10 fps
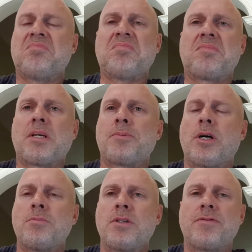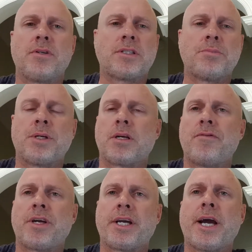Sometimes if the subject, I
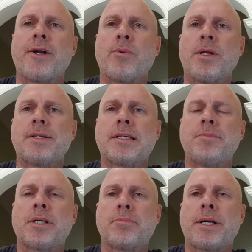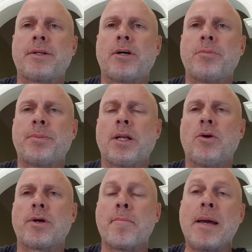forget carried away the subject matter, they'll be a bit
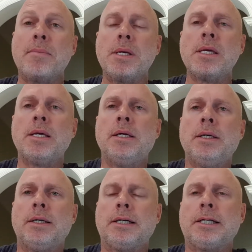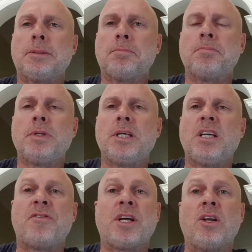longer. Maybe. If
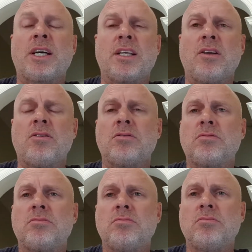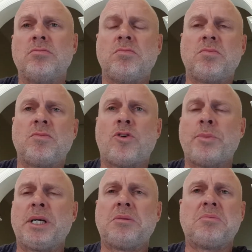you don't like the long
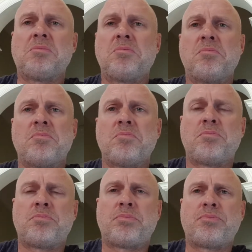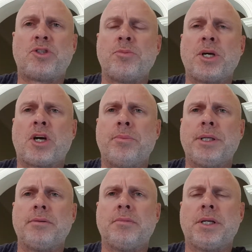format, shoot me a
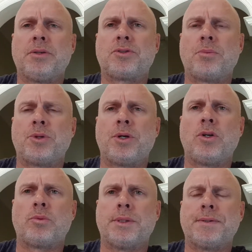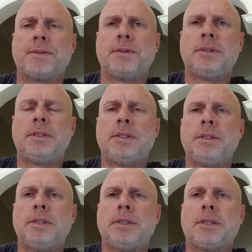comment and I'll stop doing long ones.
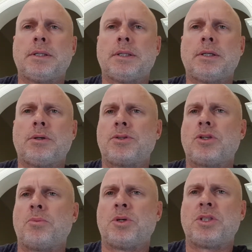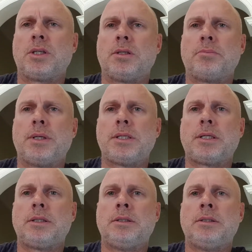Or I'll stop watching it, basically.